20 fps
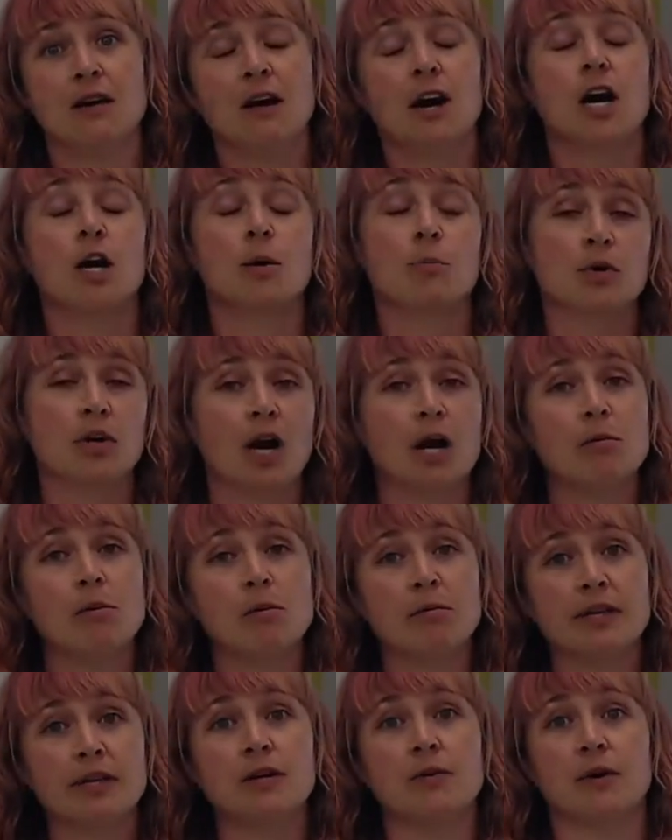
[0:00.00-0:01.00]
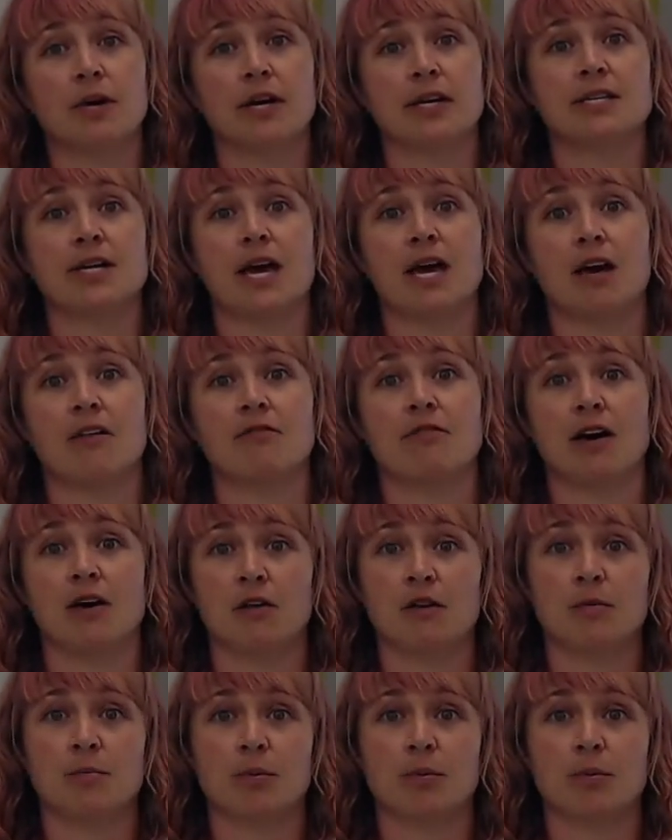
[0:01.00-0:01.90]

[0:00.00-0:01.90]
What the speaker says: are probably going to have health